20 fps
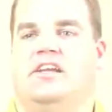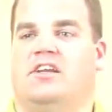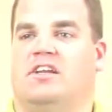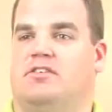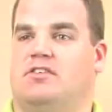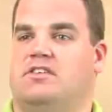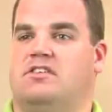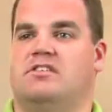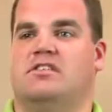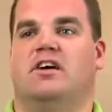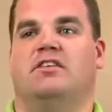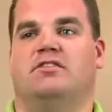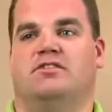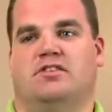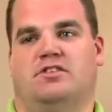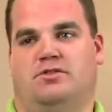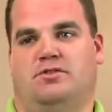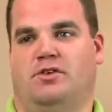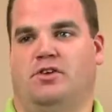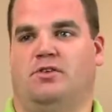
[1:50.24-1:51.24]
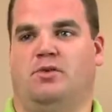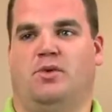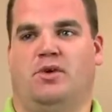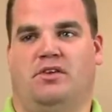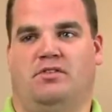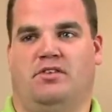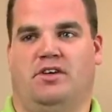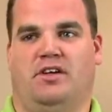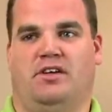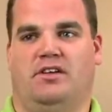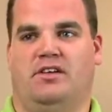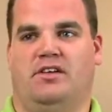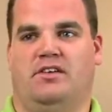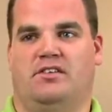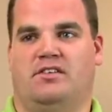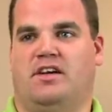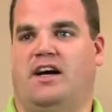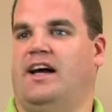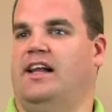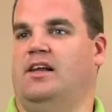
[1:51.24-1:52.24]
in and of itself, just for this one event,
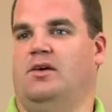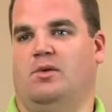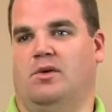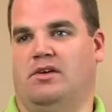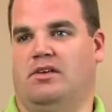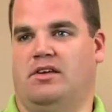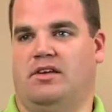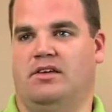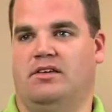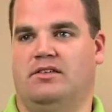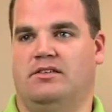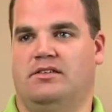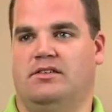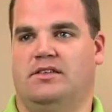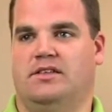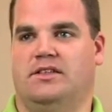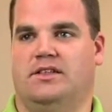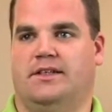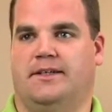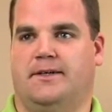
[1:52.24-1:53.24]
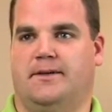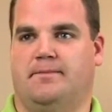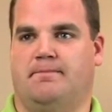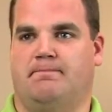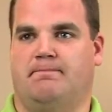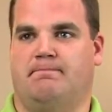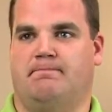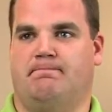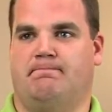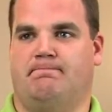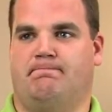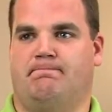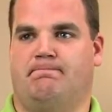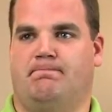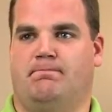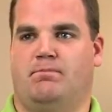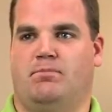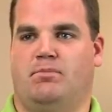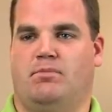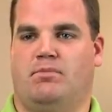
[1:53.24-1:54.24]
is highly worth it. Um,
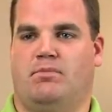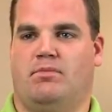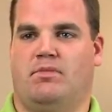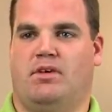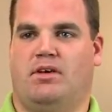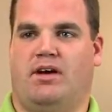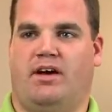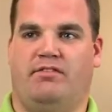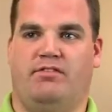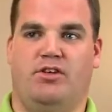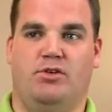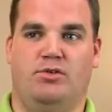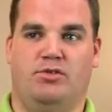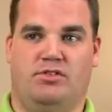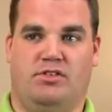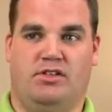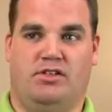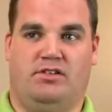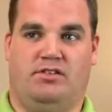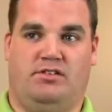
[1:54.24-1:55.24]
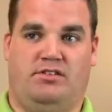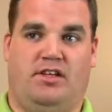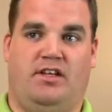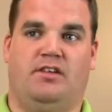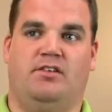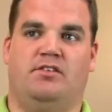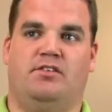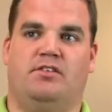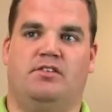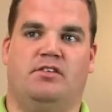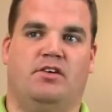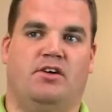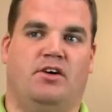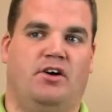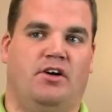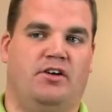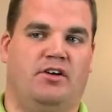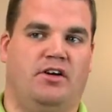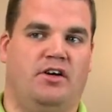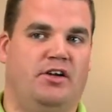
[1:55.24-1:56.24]
I've used it since
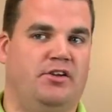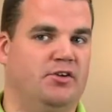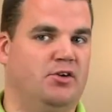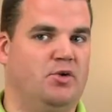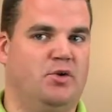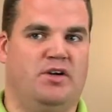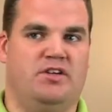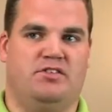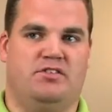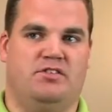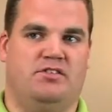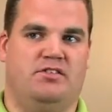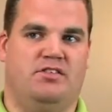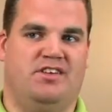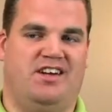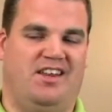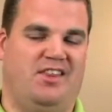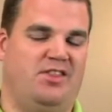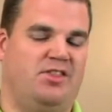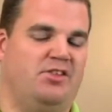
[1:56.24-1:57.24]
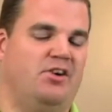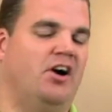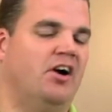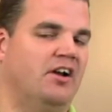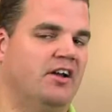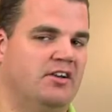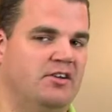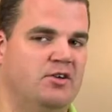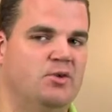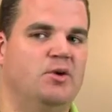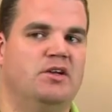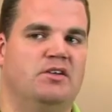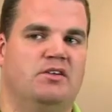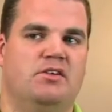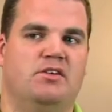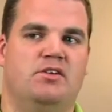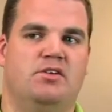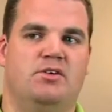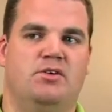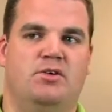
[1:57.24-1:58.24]
on other questions that I thought I knew what
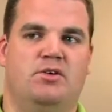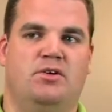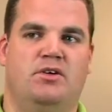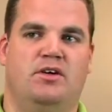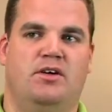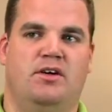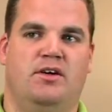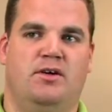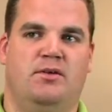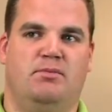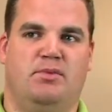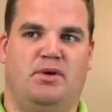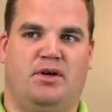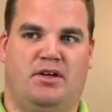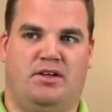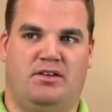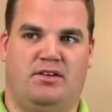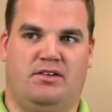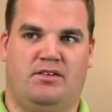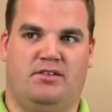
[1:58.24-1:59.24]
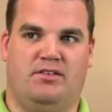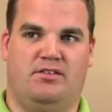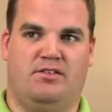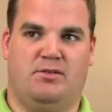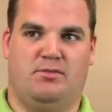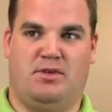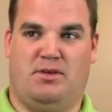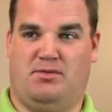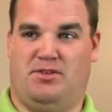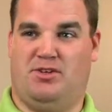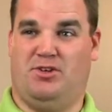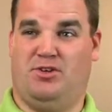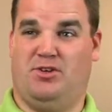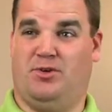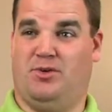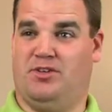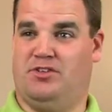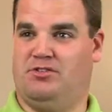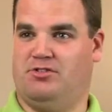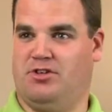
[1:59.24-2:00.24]
to do, but sometimes I don't
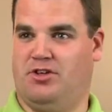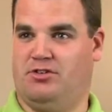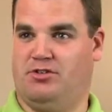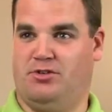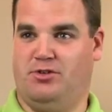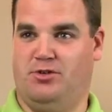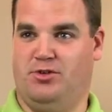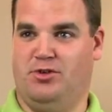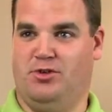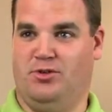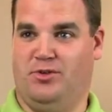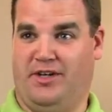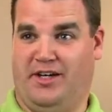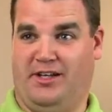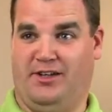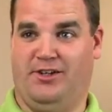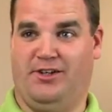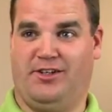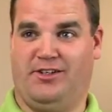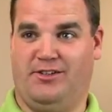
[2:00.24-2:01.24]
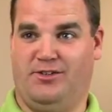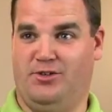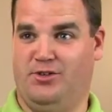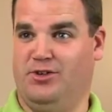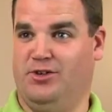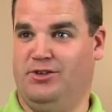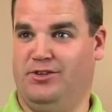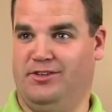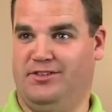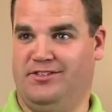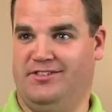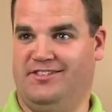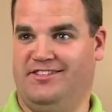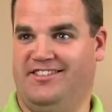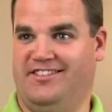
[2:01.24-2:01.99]
always trust Google when I look Google.